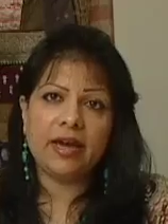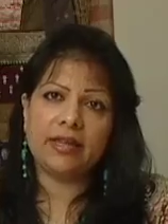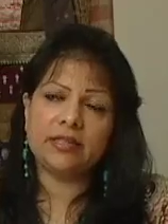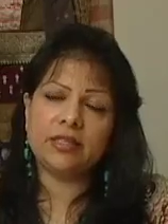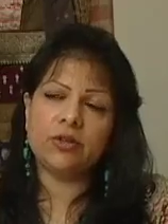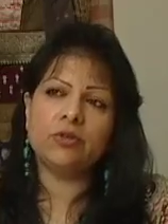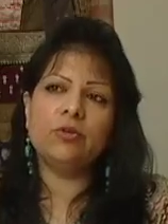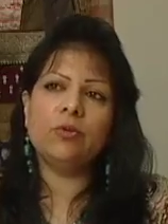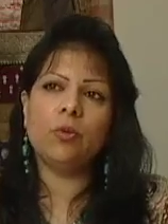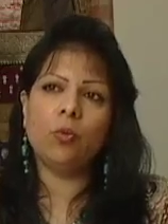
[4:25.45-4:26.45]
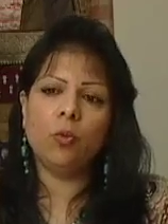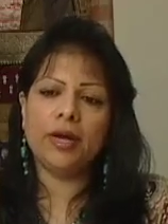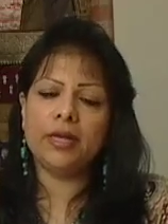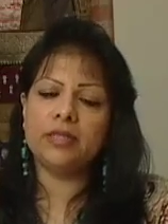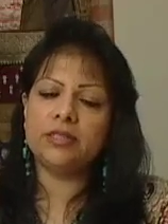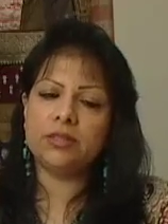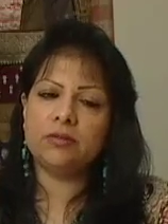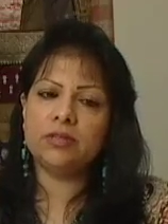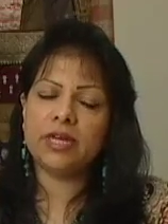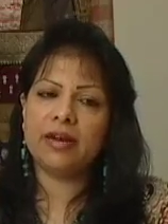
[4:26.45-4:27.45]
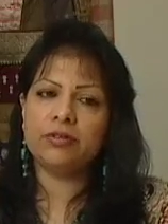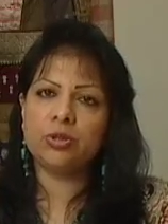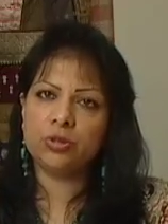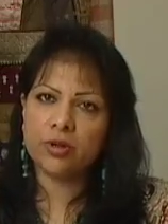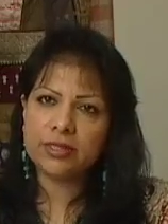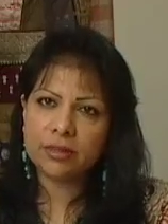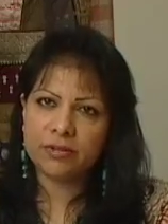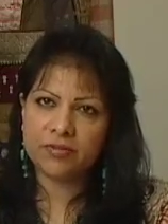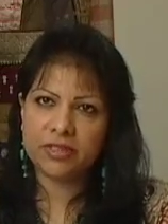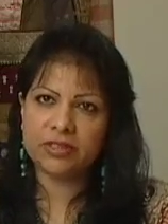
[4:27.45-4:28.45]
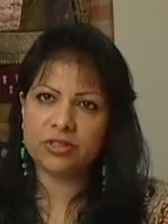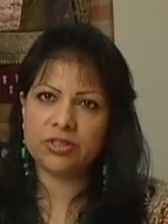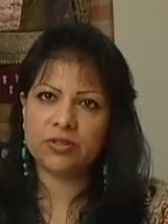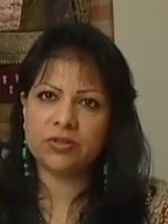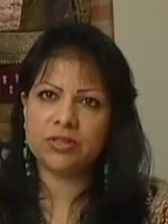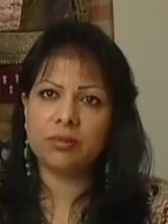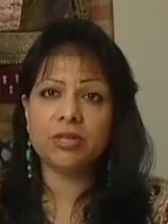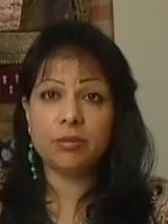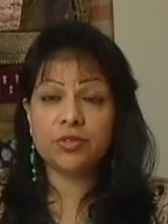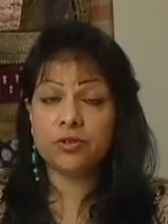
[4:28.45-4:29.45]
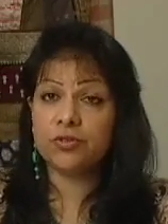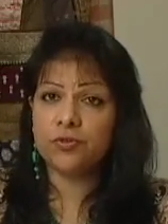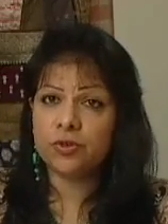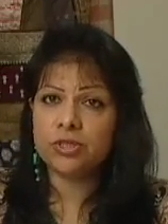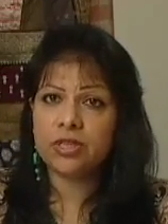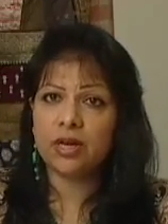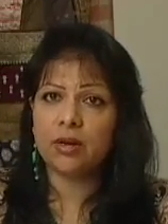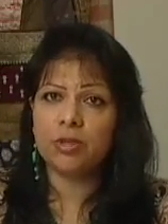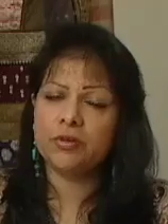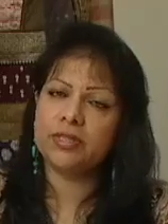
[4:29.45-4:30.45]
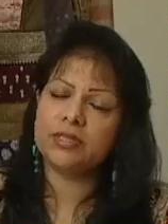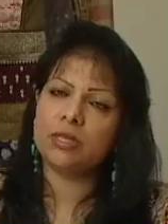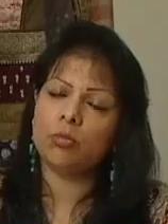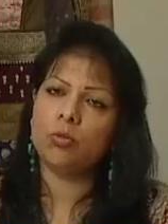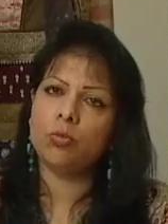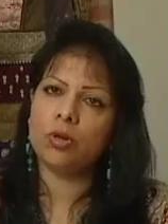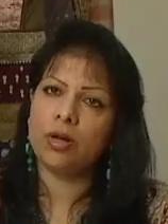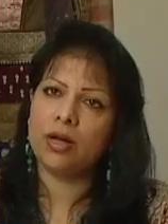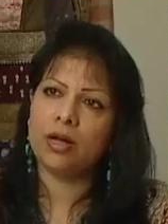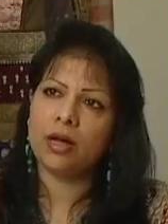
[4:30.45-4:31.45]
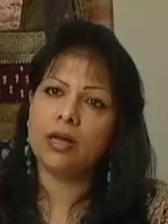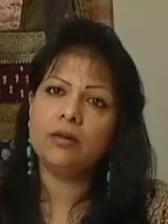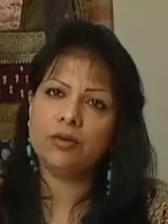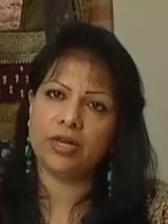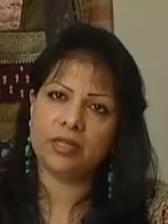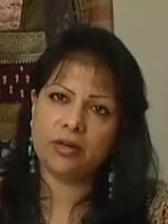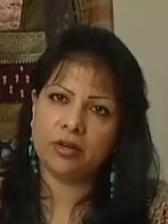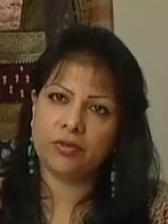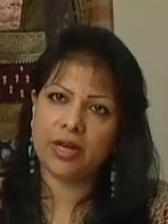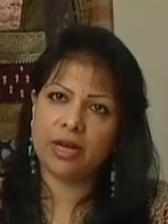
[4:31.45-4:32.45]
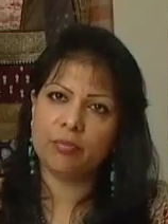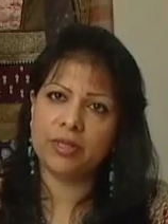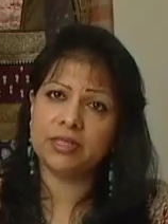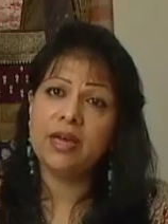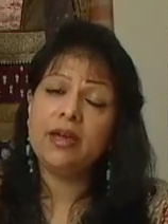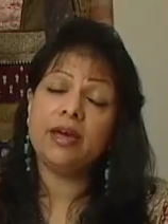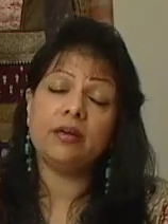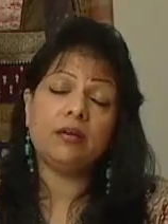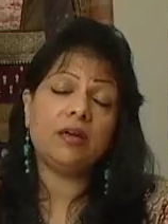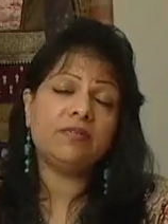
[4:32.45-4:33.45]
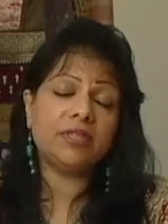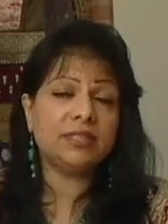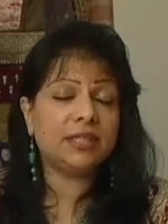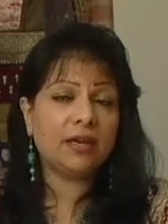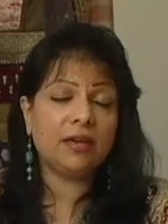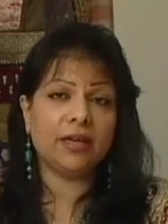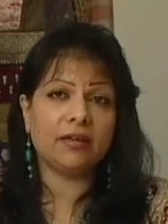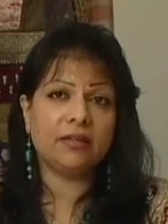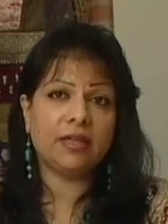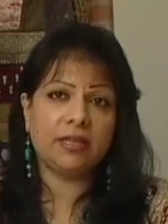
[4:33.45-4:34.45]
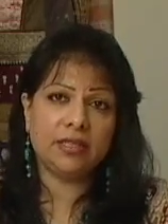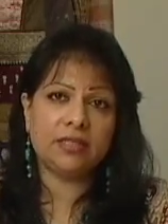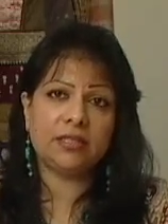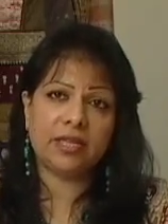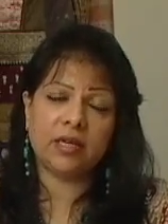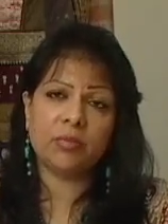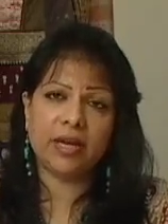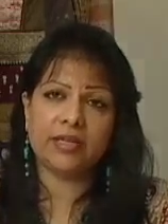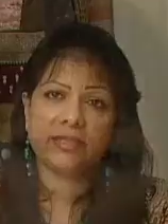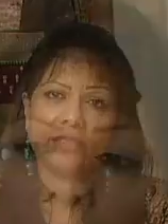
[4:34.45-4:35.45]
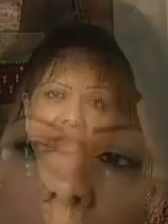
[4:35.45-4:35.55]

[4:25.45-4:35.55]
And so when students have to address some of these issues, sometimes for the first time, there is some unlearning that often happens and a lot of unsettling that needs to take place.